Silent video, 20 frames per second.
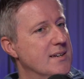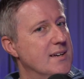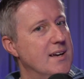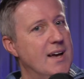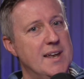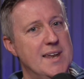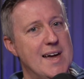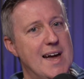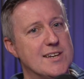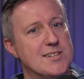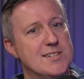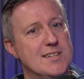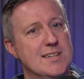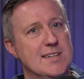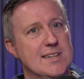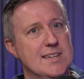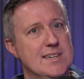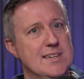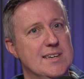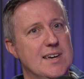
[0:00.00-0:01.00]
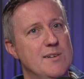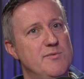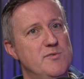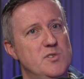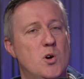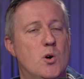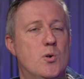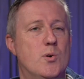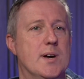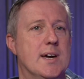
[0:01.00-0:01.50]
And actually, if
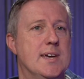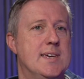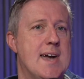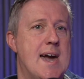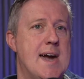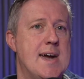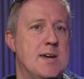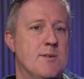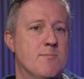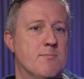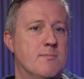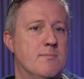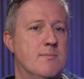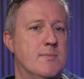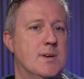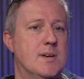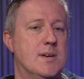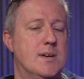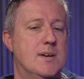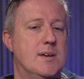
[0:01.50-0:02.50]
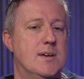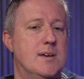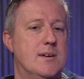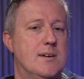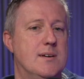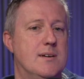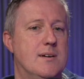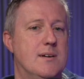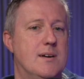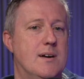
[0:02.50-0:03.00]
you're at a game
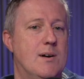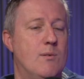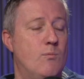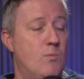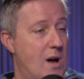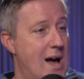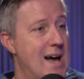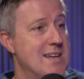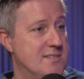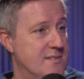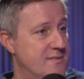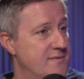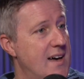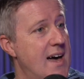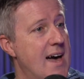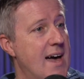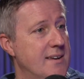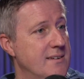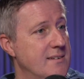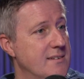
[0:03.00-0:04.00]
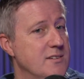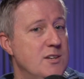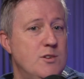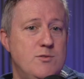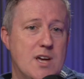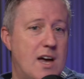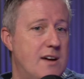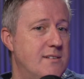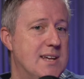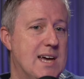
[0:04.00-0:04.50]
as a fan, you
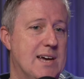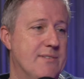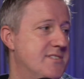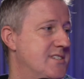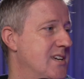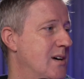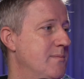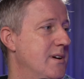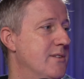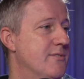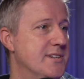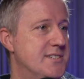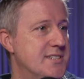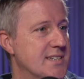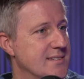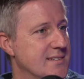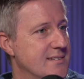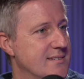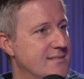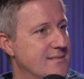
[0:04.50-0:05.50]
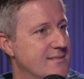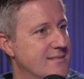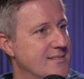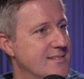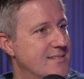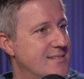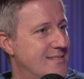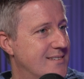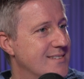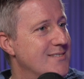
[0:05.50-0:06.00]
don't have some irritant
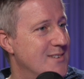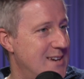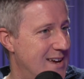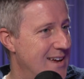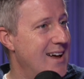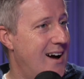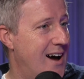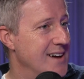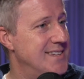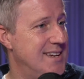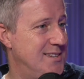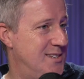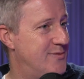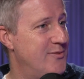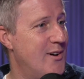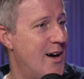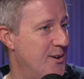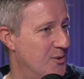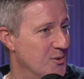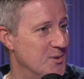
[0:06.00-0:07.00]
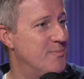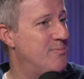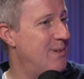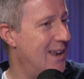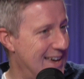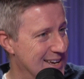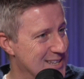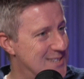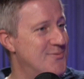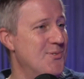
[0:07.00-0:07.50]
identifying all the
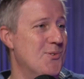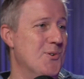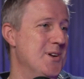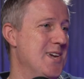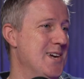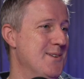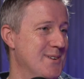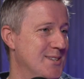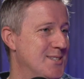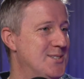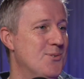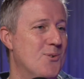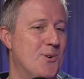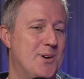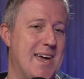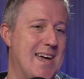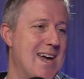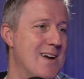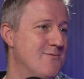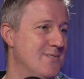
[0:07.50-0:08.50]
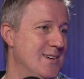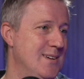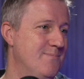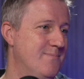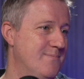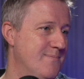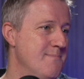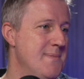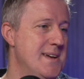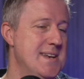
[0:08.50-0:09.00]
players for you and talking every
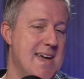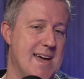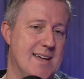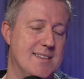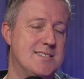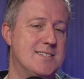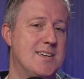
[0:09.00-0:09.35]
minute. Yeah.